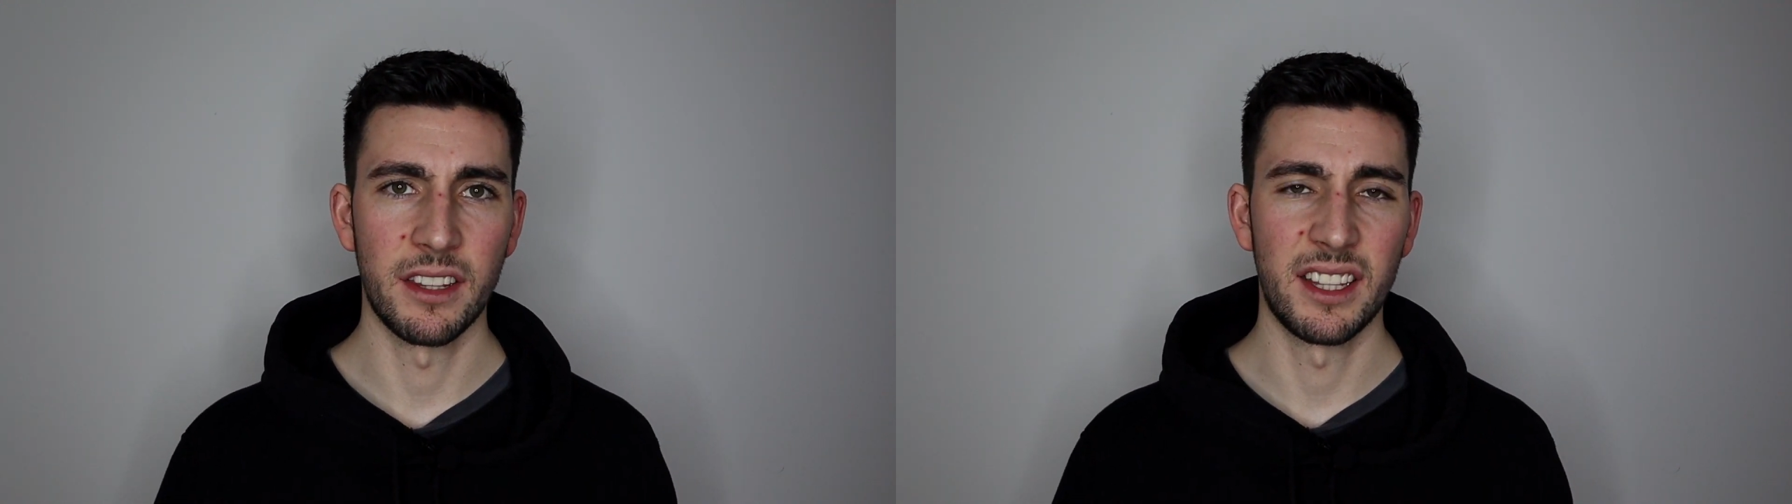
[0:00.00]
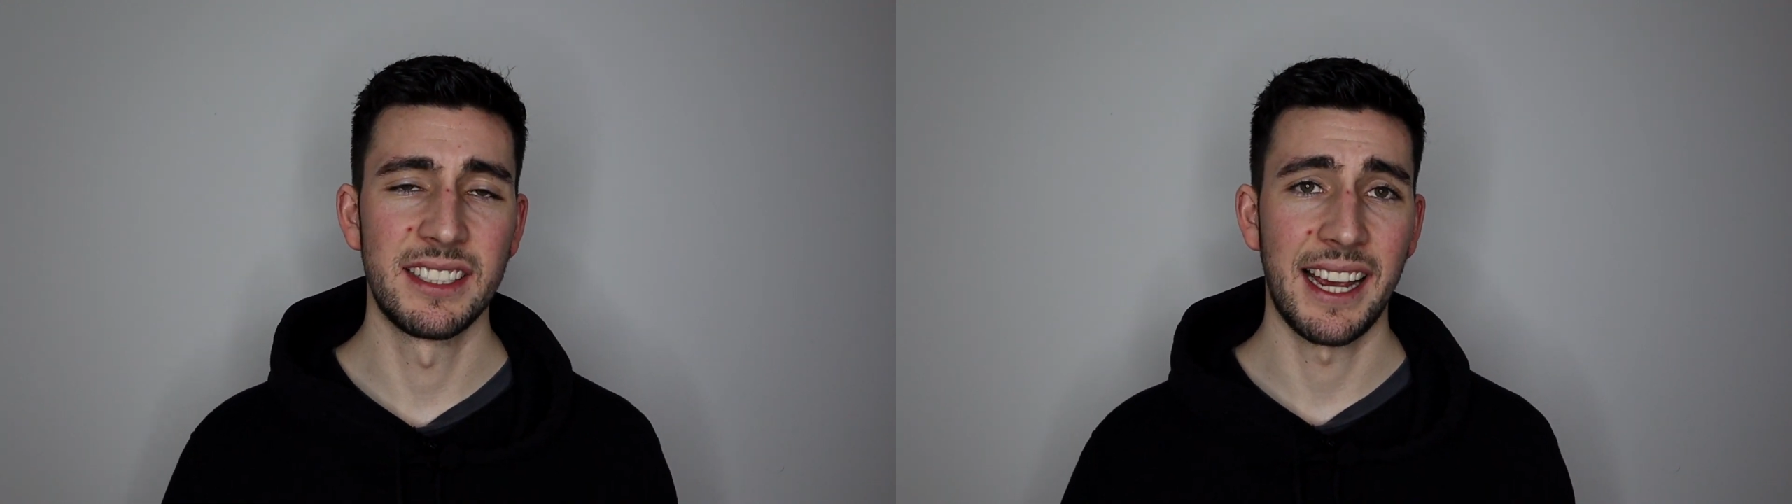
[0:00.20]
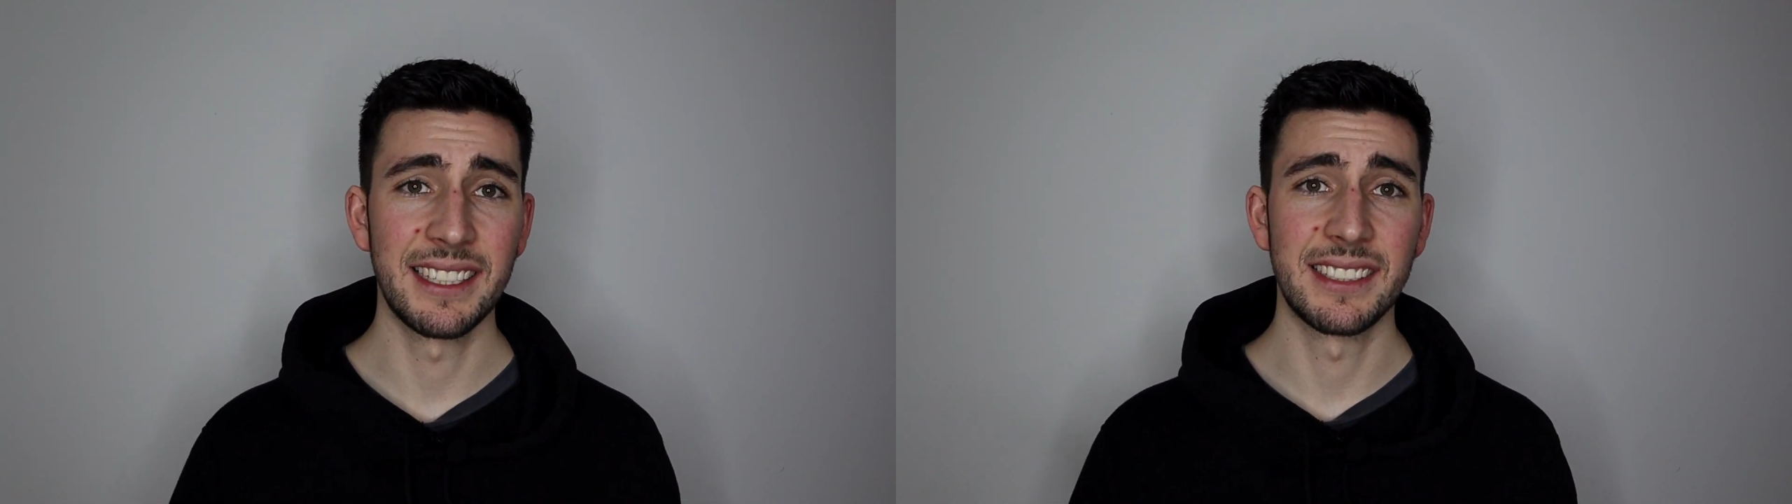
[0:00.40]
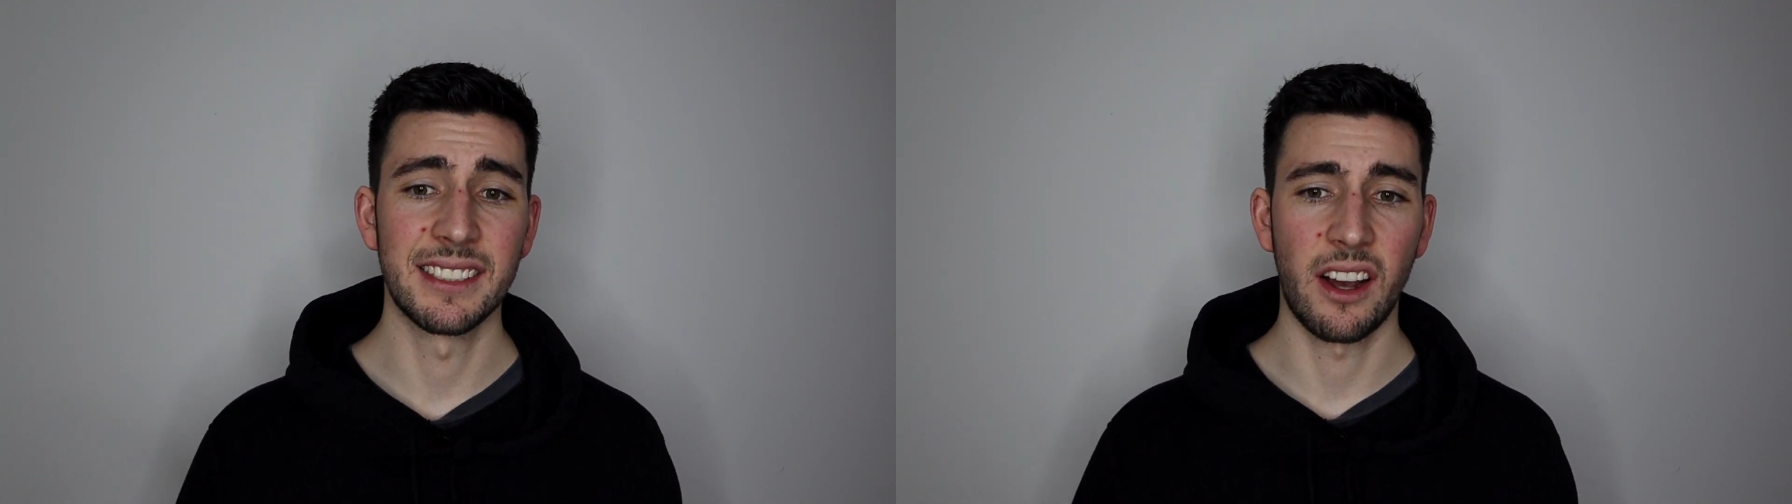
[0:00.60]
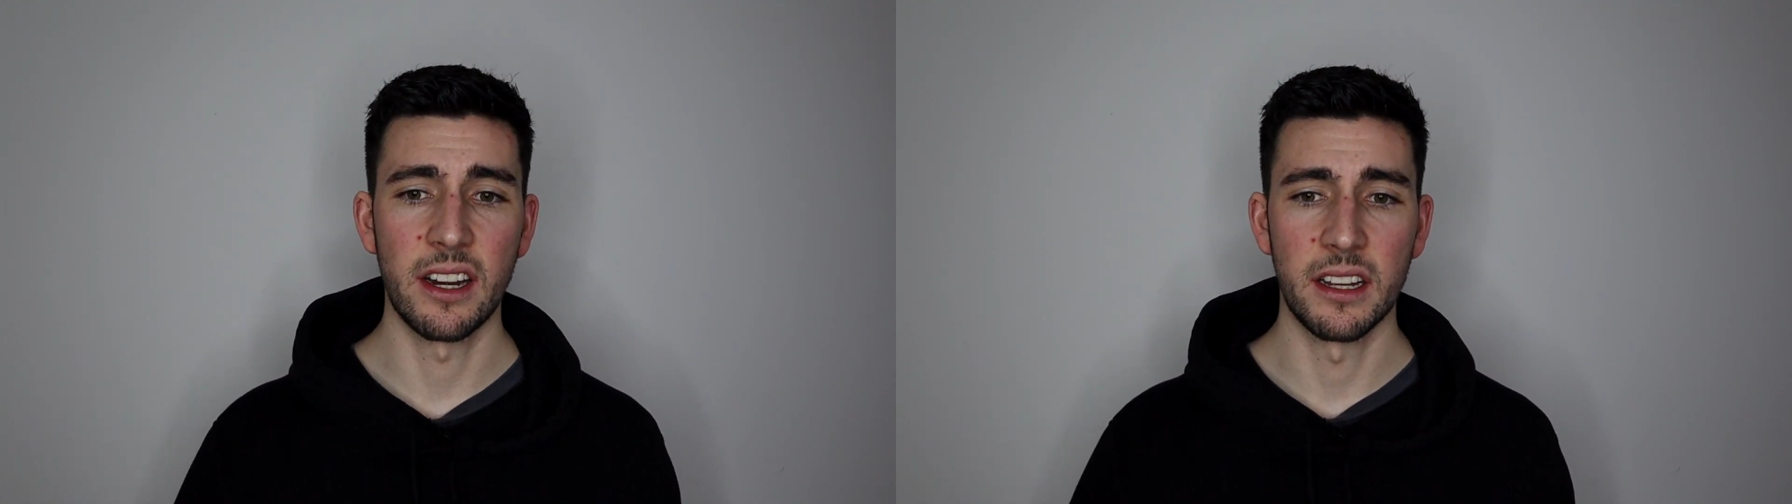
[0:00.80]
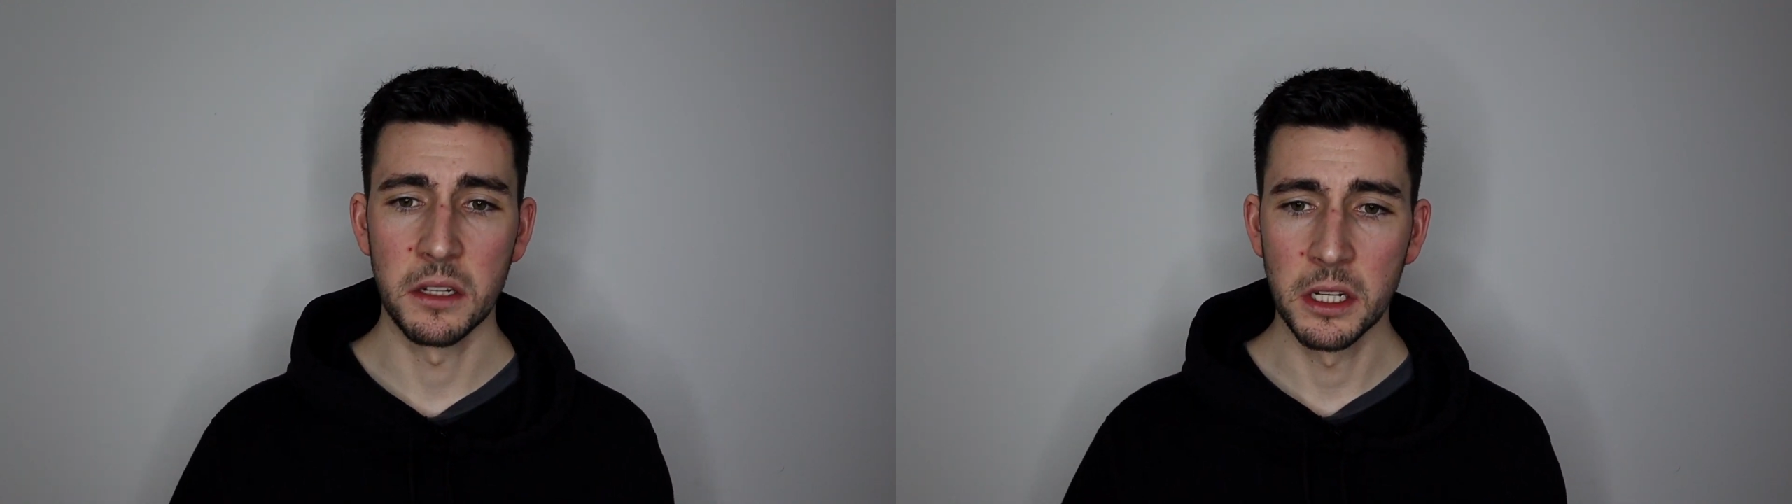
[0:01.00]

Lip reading: You can taste it's kind of